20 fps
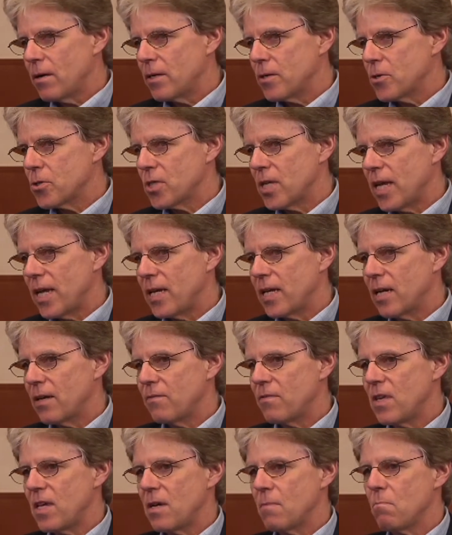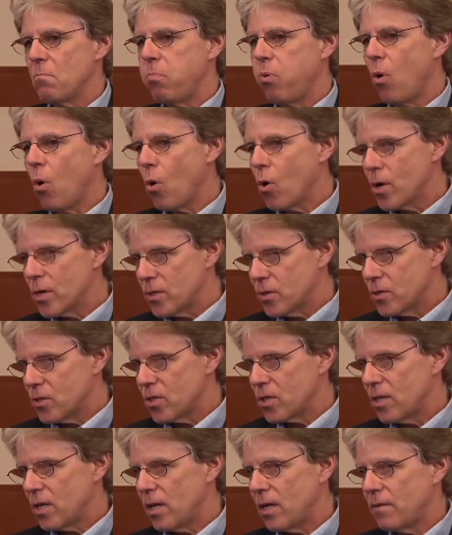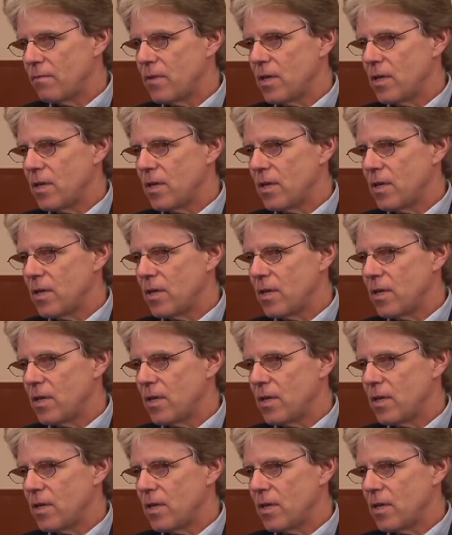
understanding of the importance of